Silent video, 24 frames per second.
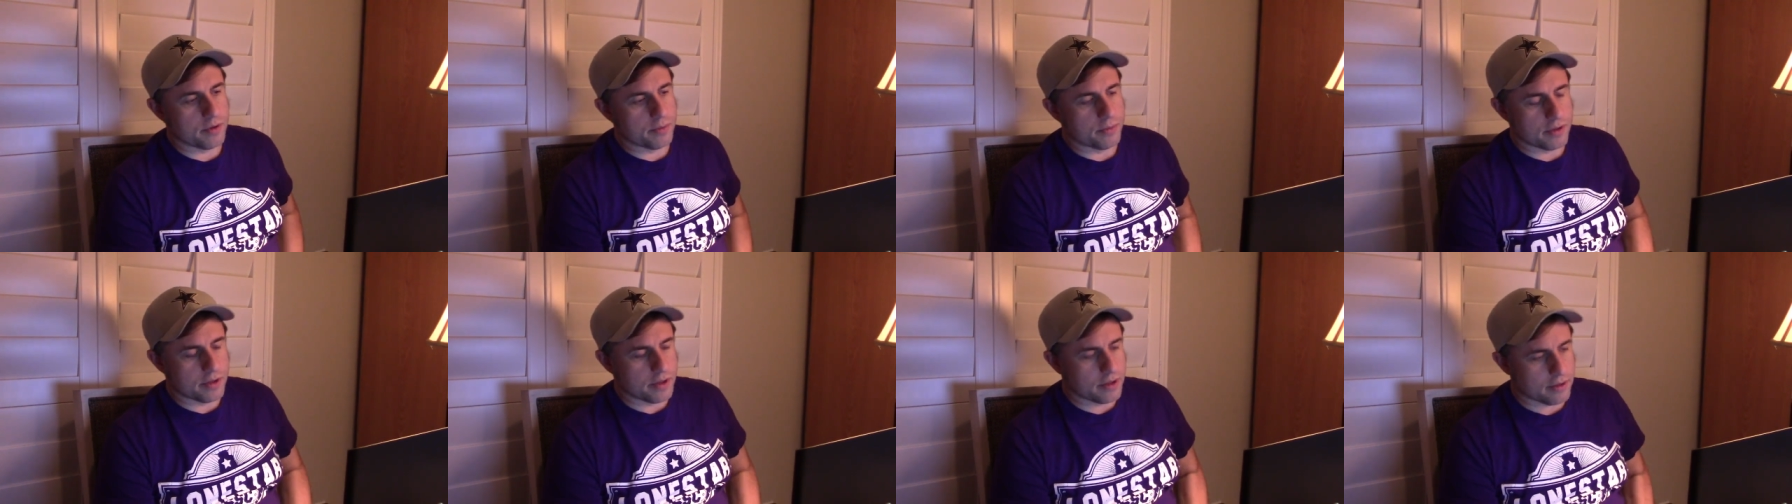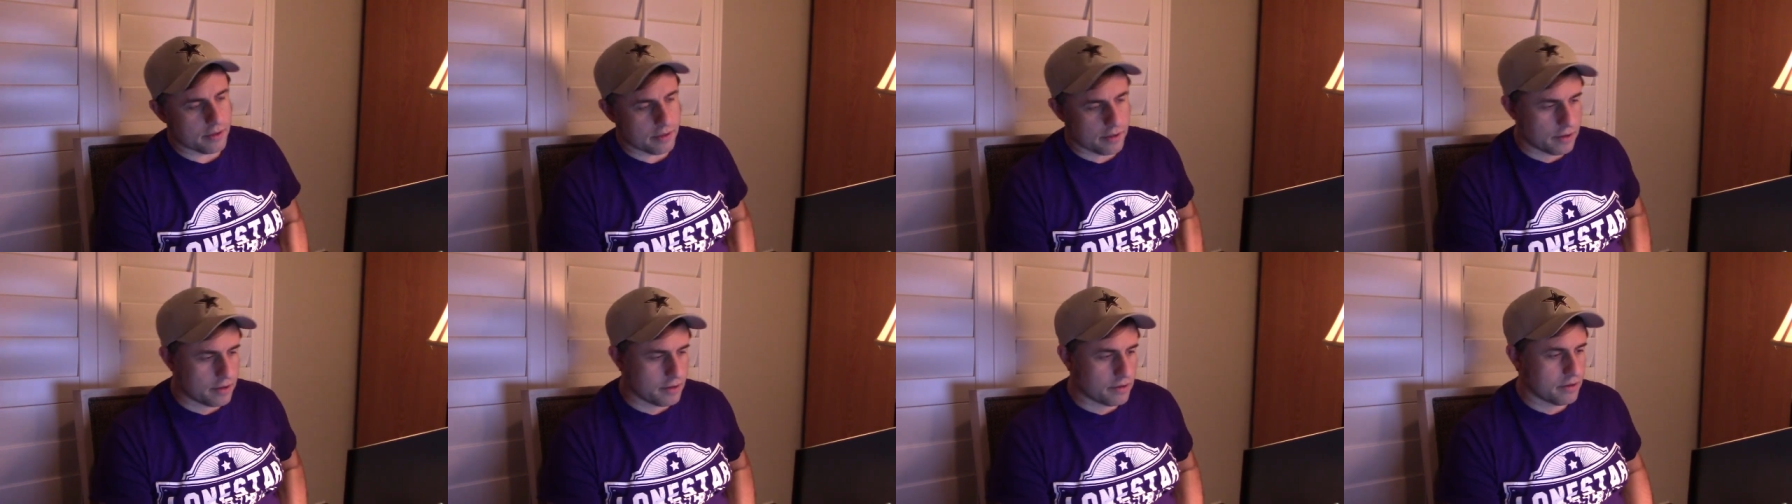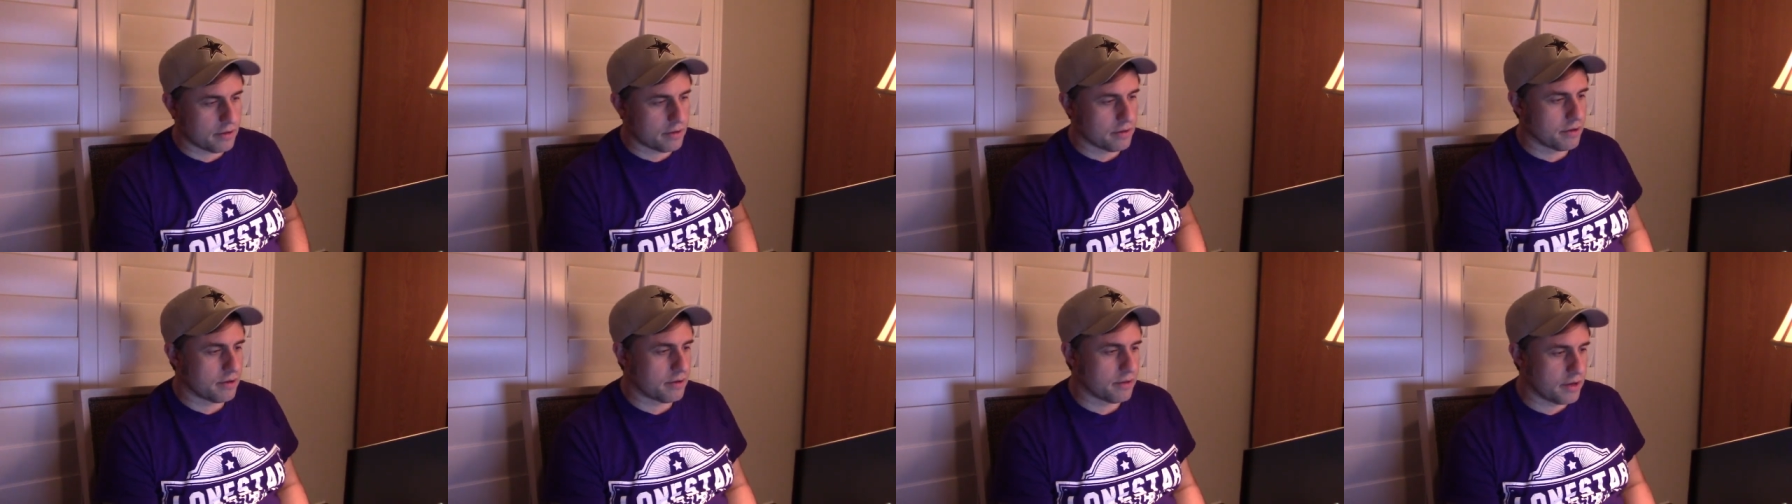I mean, they
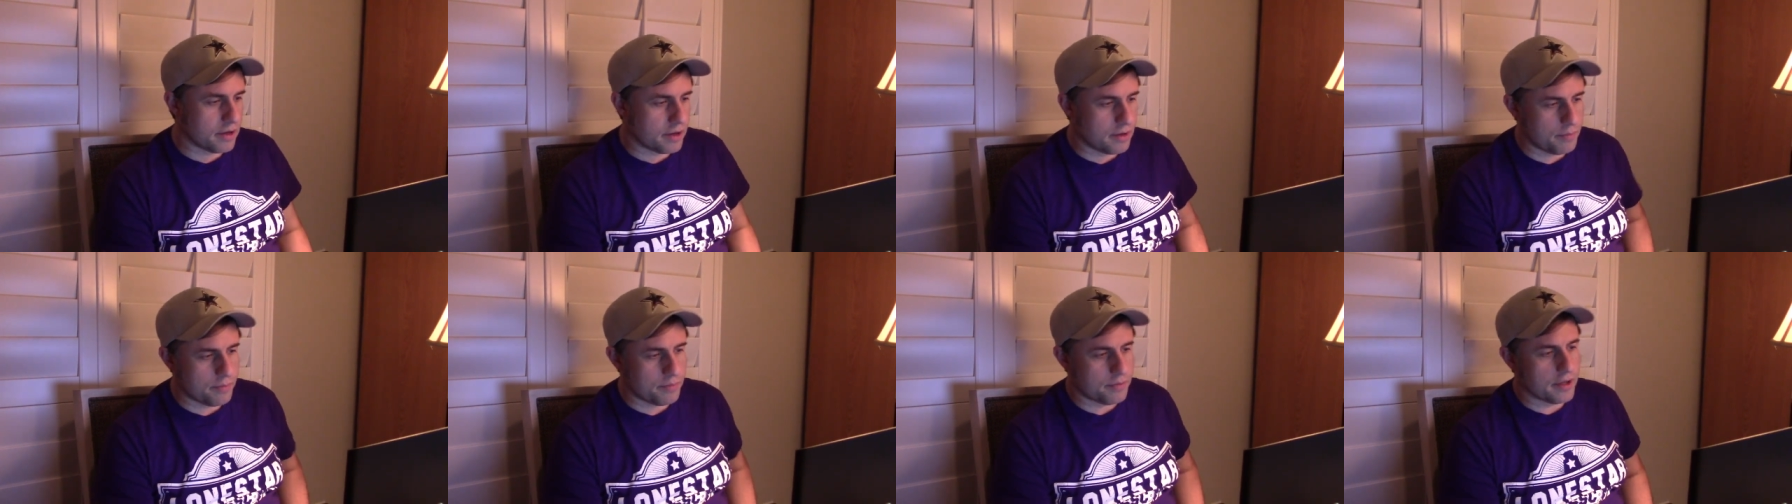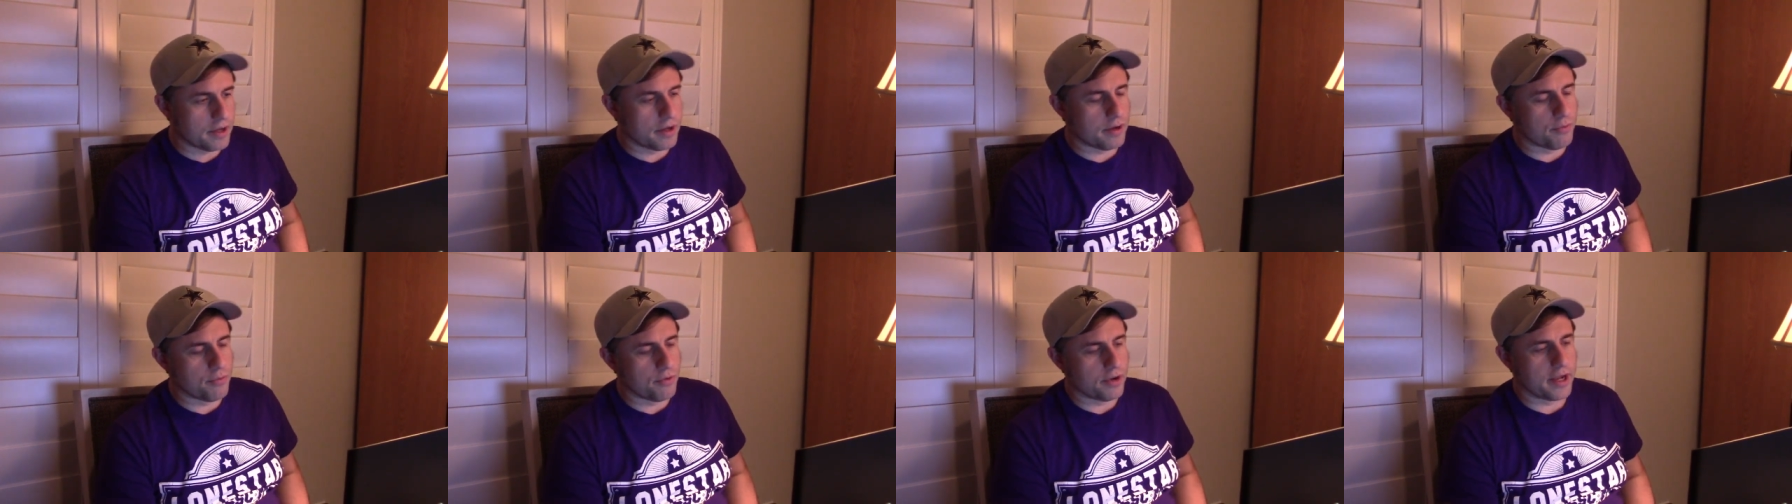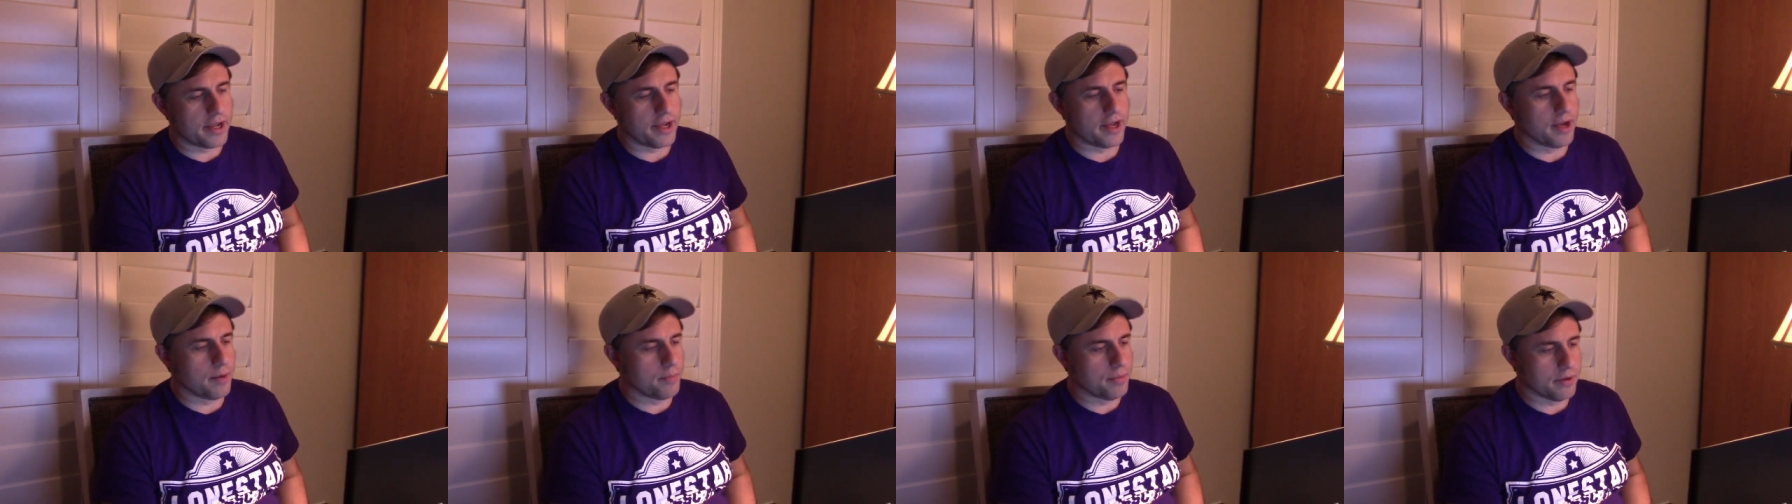could bring
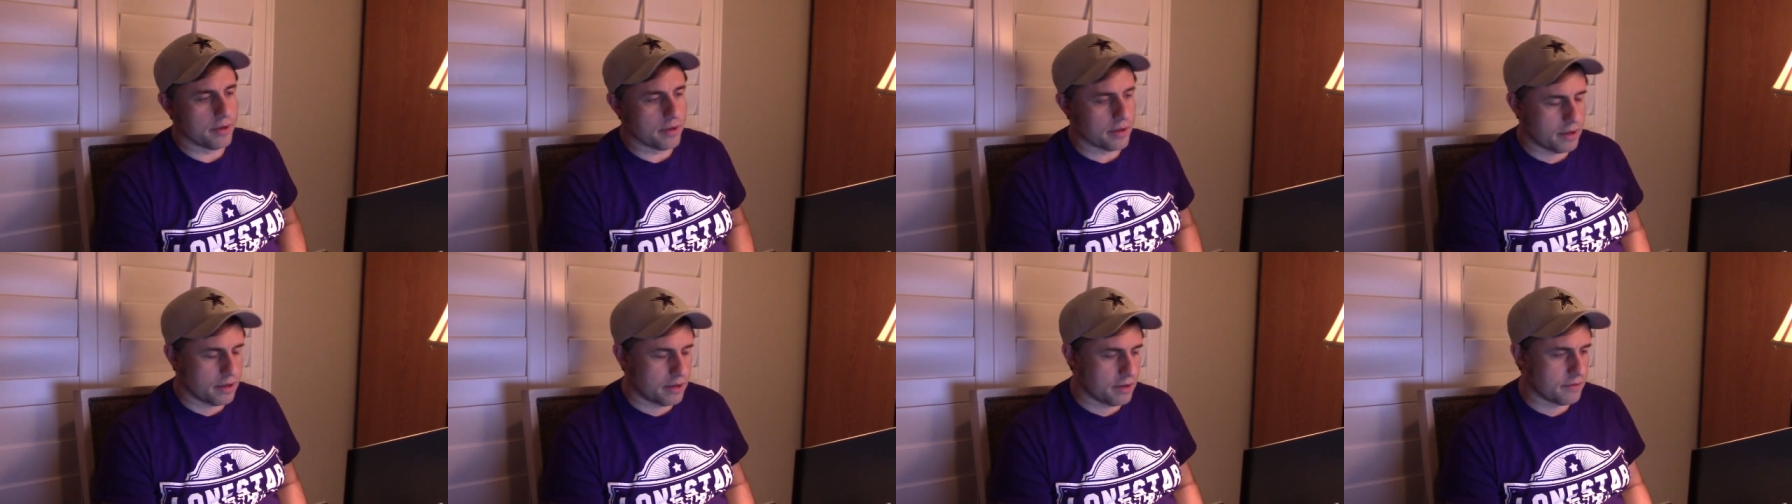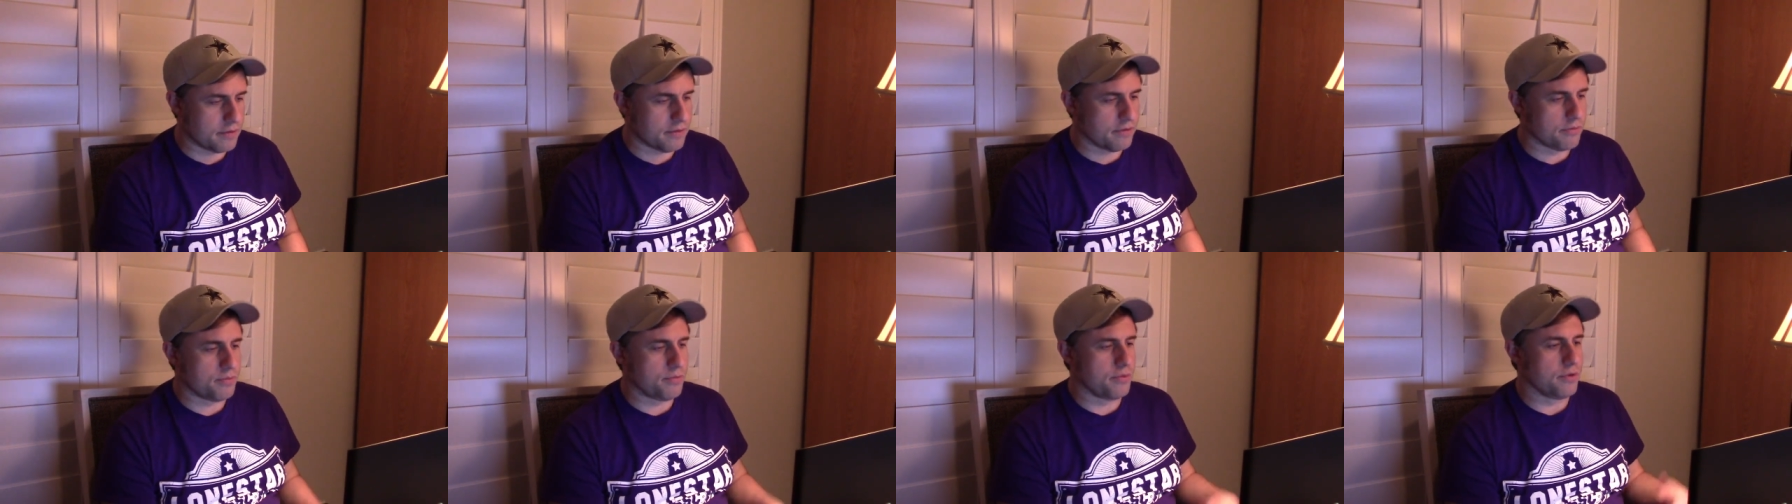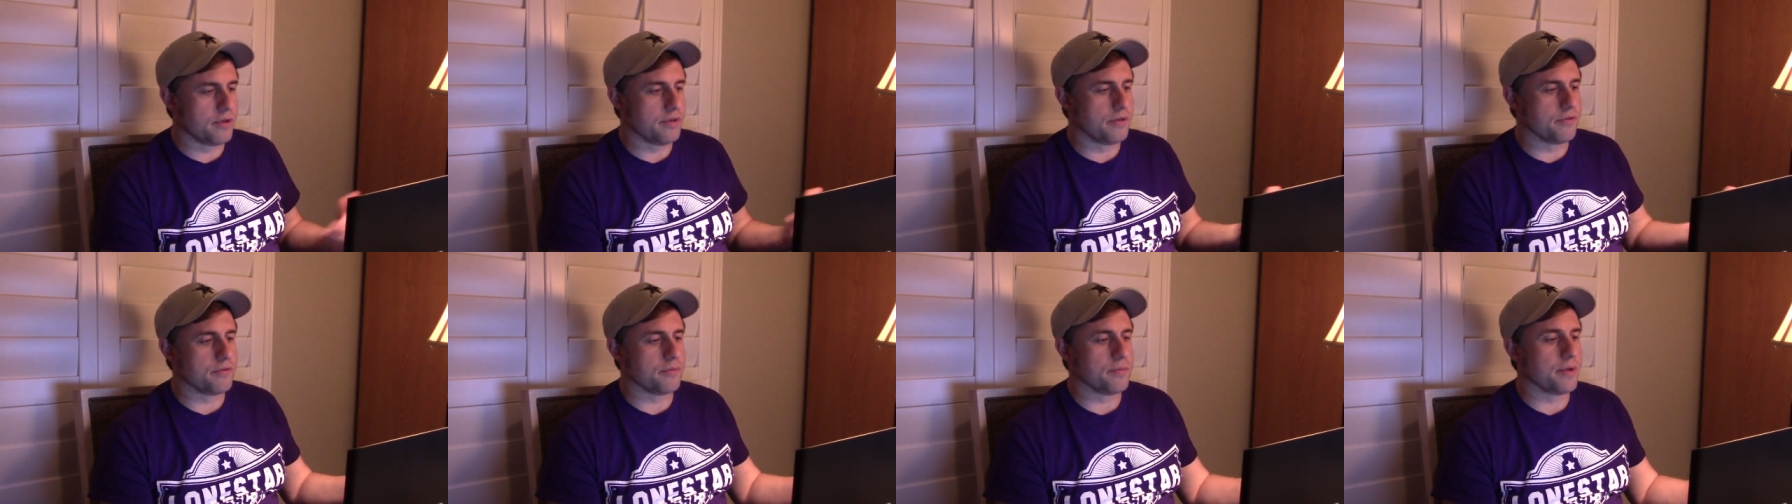Kaepernick in at this
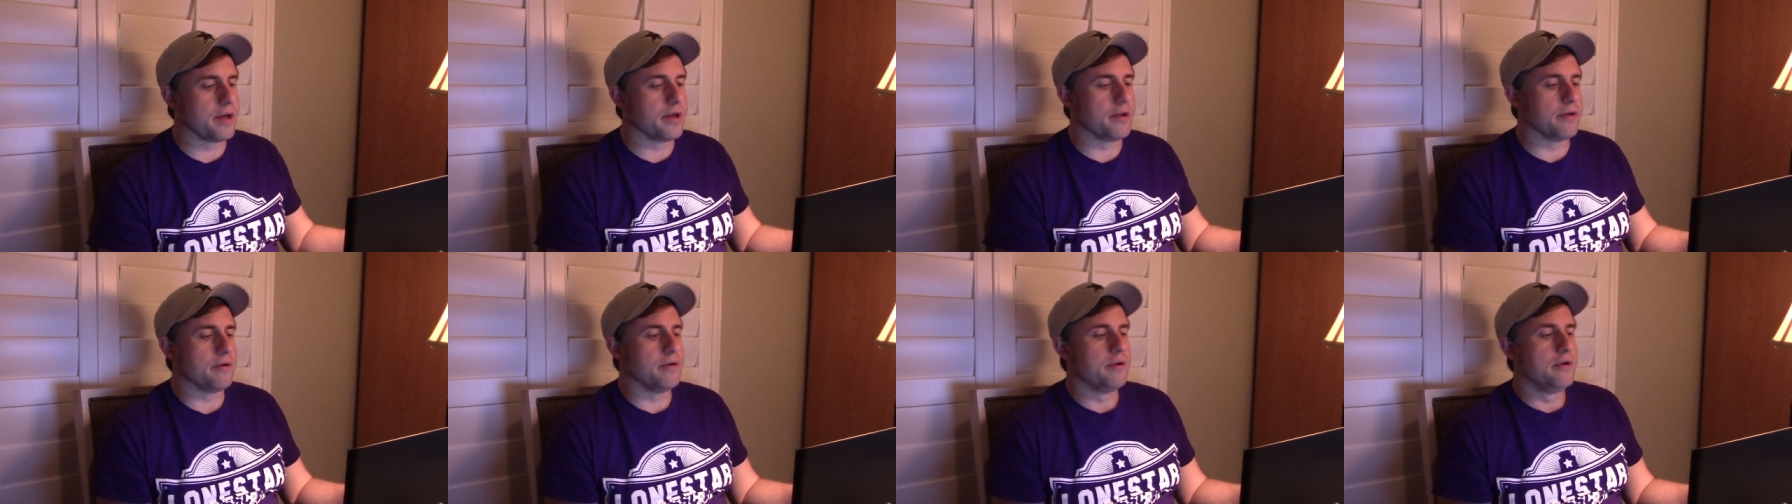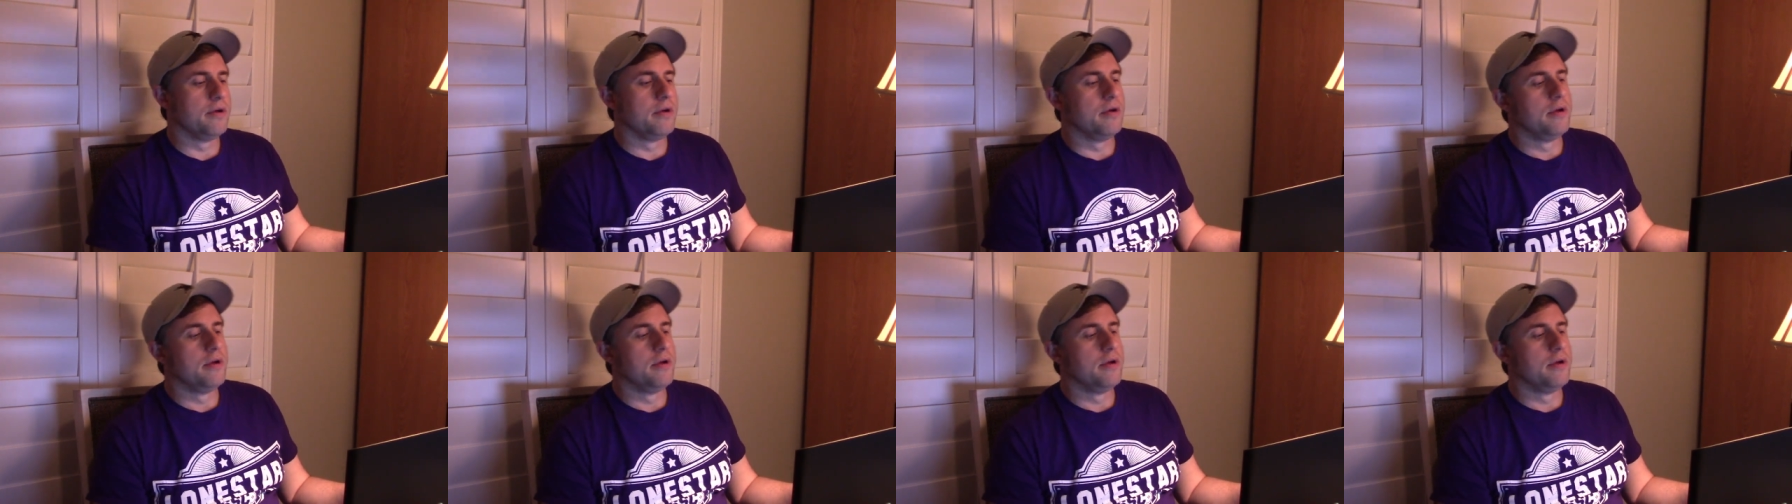point. It doesn't matter.